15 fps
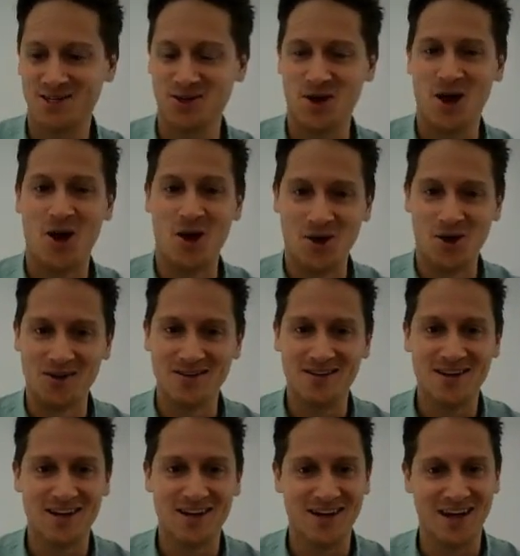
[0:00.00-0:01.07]
to
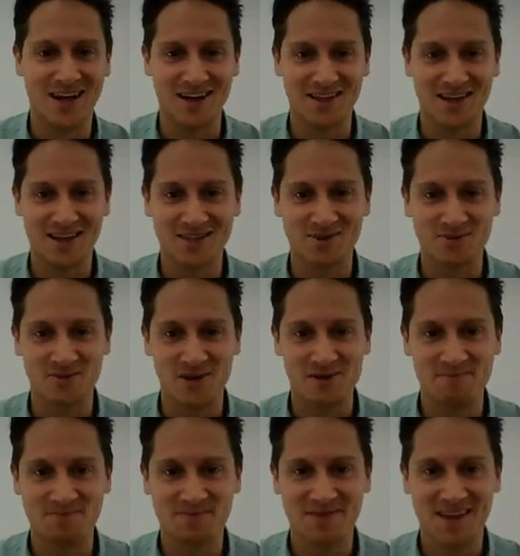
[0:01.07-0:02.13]
own a car like this one.